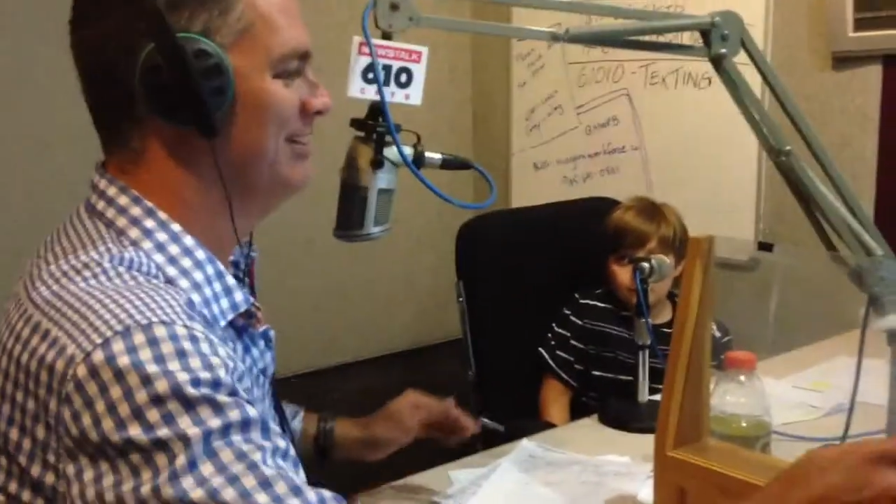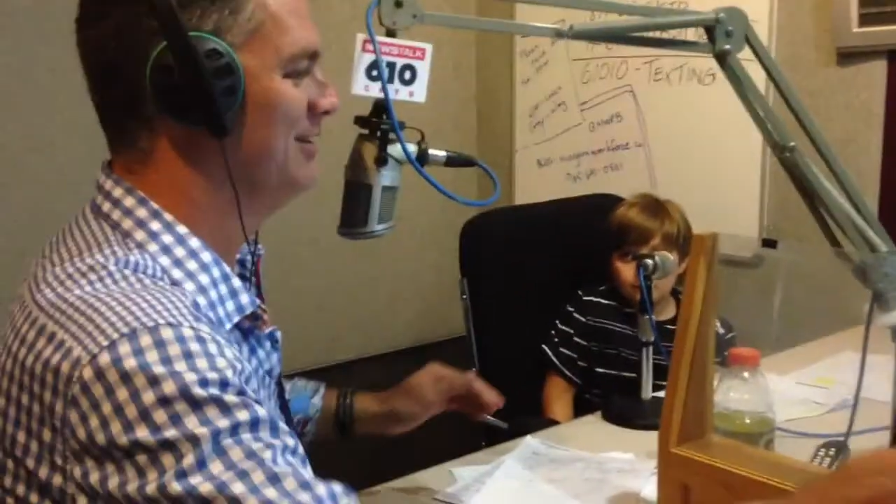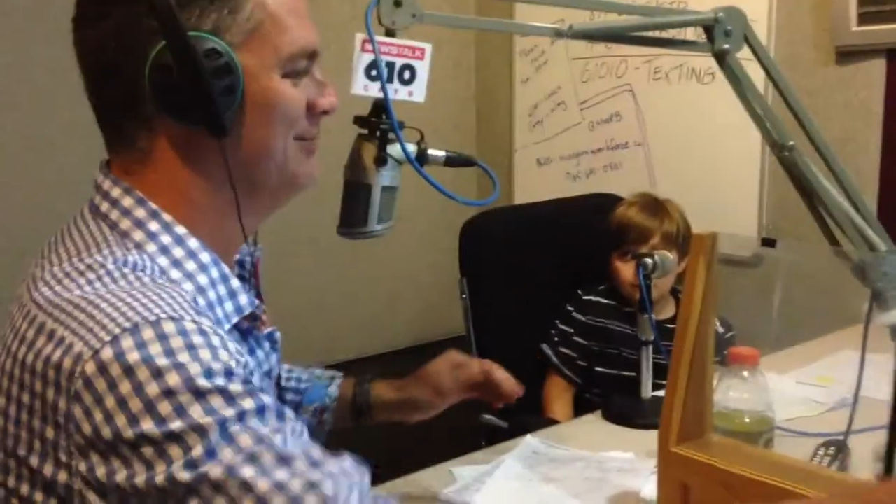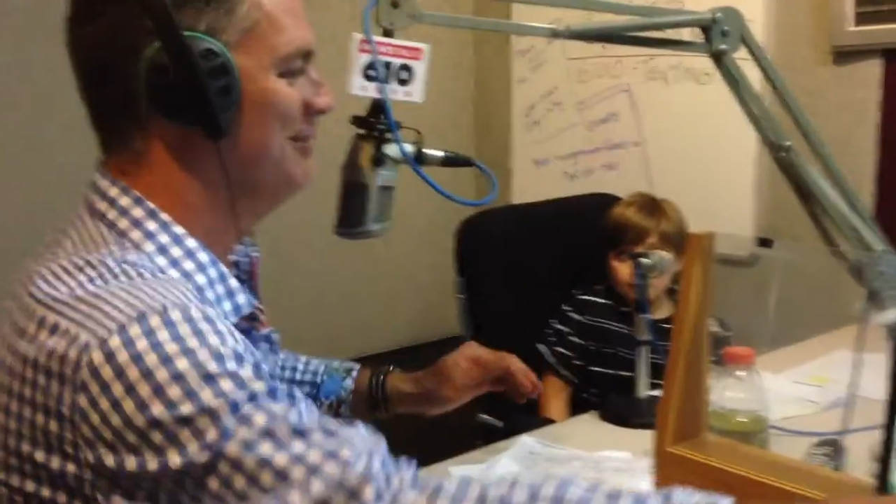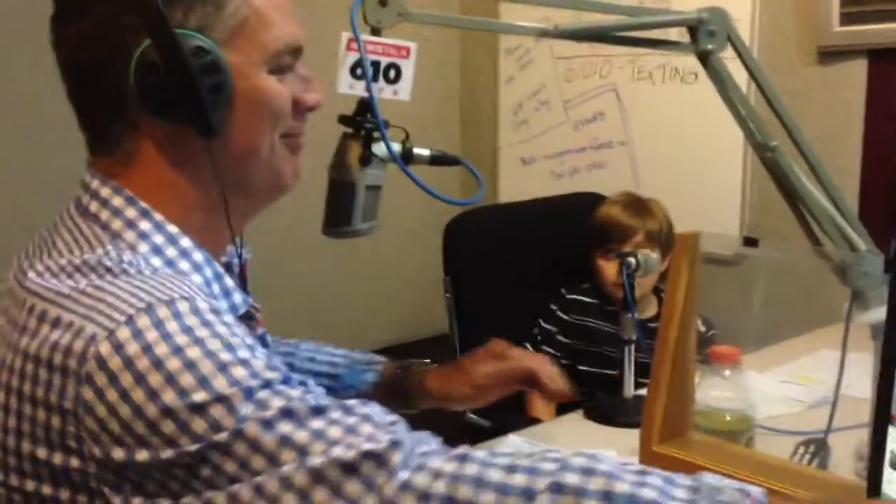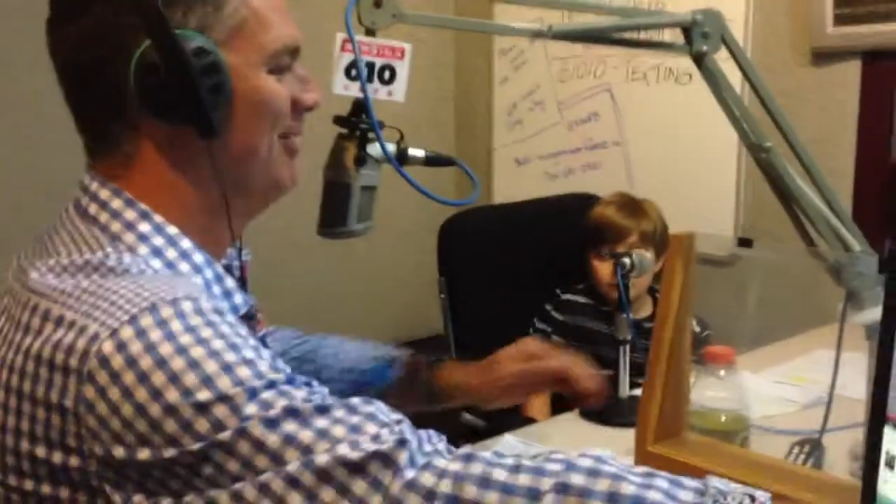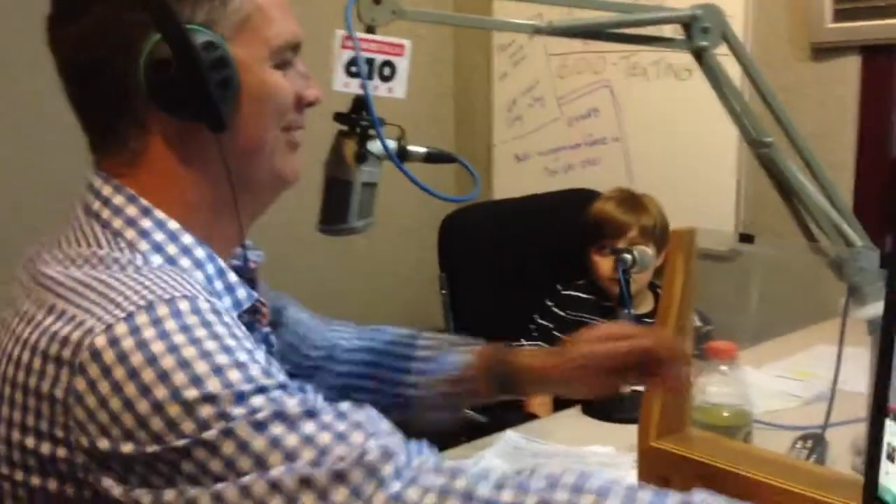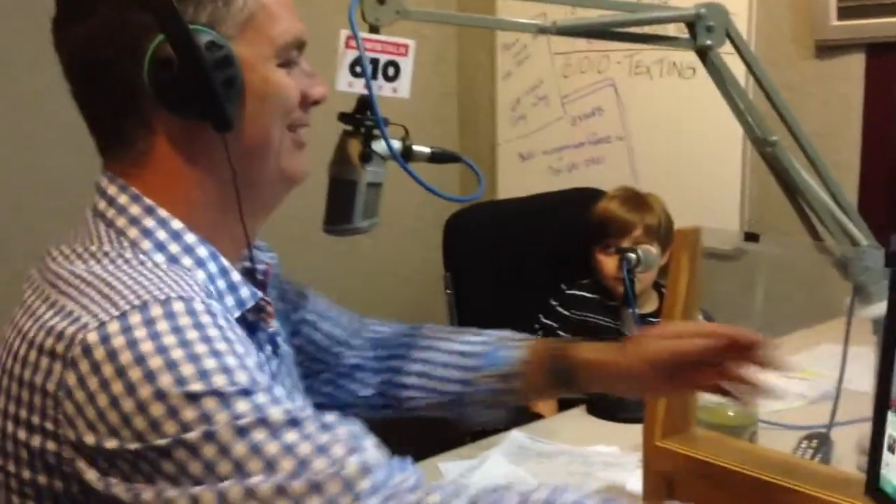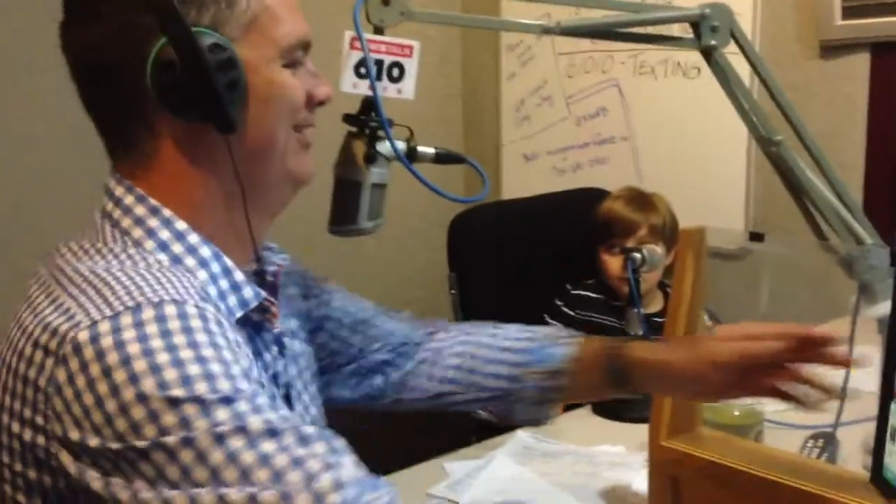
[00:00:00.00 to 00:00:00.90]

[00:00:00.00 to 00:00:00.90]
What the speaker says: a little bit more.